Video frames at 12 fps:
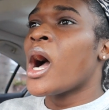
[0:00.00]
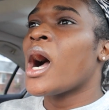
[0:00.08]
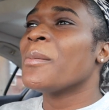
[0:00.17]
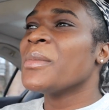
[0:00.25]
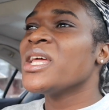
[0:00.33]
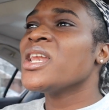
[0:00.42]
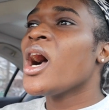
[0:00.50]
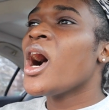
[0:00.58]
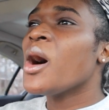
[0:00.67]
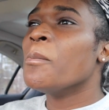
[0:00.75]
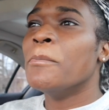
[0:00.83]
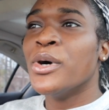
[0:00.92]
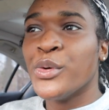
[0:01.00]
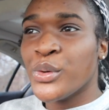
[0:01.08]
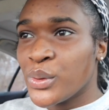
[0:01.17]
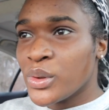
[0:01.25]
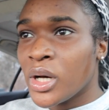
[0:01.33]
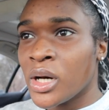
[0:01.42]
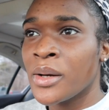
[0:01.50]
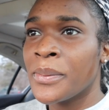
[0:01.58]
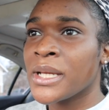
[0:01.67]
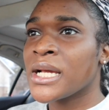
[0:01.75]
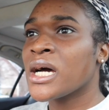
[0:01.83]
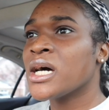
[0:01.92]
I'm in a mood
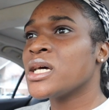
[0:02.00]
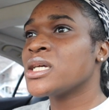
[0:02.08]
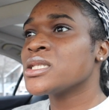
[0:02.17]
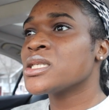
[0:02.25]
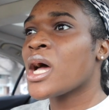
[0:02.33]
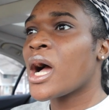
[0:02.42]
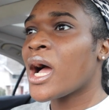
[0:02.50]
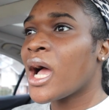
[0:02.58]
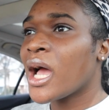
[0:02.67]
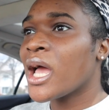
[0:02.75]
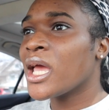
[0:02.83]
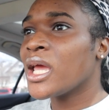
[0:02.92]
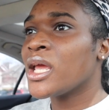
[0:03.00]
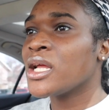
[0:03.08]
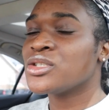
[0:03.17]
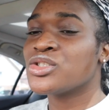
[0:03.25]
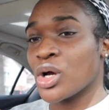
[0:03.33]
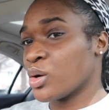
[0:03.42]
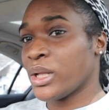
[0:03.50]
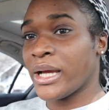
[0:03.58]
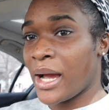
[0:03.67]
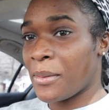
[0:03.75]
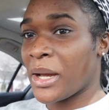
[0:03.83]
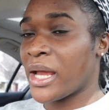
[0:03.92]
because I don't like
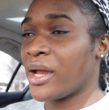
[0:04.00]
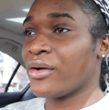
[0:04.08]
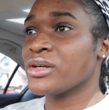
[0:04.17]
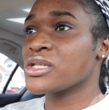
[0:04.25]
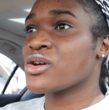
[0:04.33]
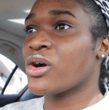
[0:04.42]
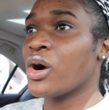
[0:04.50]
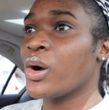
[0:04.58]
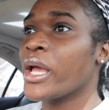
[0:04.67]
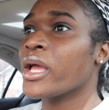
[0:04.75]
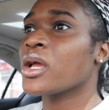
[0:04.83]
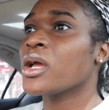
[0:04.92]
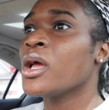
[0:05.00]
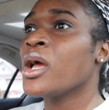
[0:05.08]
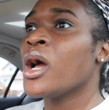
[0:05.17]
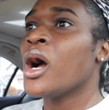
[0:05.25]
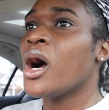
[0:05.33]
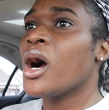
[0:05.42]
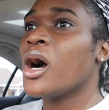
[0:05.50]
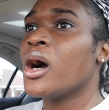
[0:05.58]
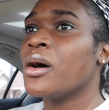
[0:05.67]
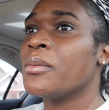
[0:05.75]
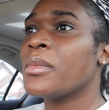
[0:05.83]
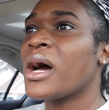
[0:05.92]
how my hair is growing.
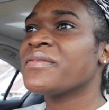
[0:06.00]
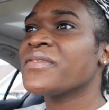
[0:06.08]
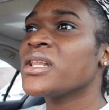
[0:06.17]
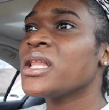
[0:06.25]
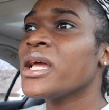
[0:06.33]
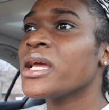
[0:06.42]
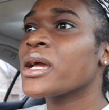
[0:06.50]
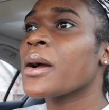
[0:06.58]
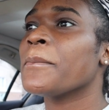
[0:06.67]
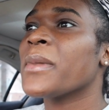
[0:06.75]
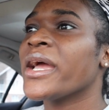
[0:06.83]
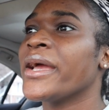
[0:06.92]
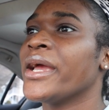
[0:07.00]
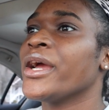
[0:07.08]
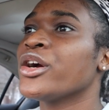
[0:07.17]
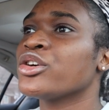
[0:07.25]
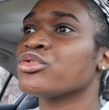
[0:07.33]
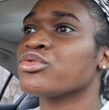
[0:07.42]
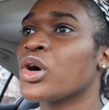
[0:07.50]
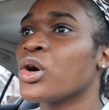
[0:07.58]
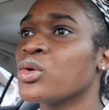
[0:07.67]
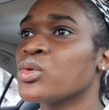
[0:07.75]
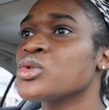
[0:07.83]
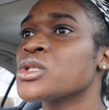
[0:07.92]
Um, I feel like my hair
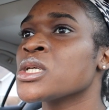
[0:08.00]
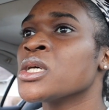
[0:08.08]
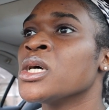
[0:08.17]
grows